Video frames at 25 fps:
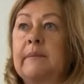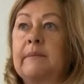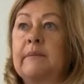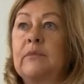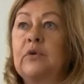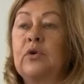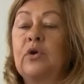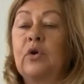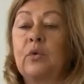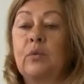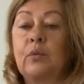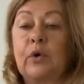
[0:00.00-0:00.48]

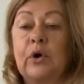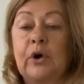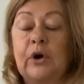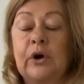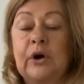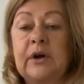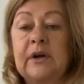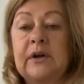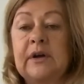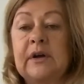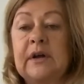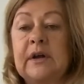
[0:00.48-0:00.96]
your
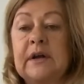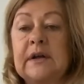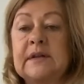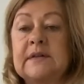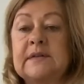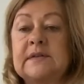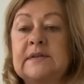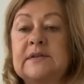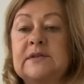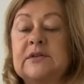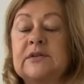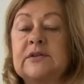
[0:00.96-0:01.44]
work.
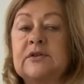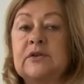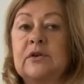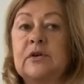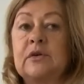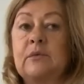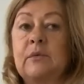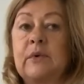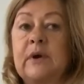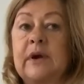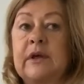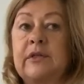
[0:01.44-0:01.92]
It's to
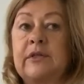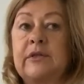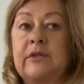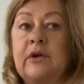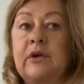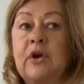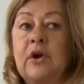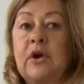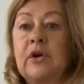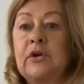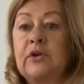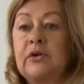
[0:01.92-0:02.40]
do with
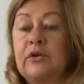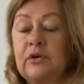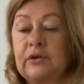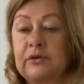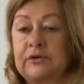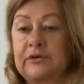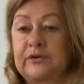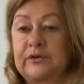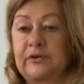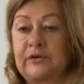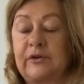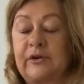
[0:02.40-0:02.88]
your
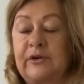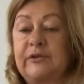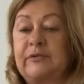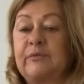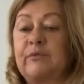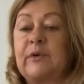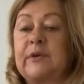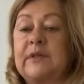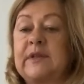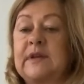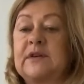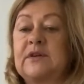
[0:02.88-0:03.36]
truth
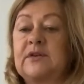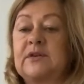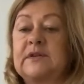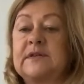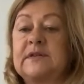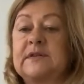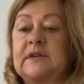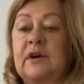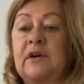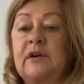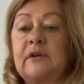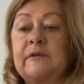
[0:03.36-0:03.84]
within
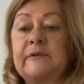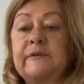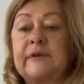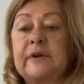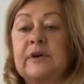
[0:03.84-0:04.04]
yourself.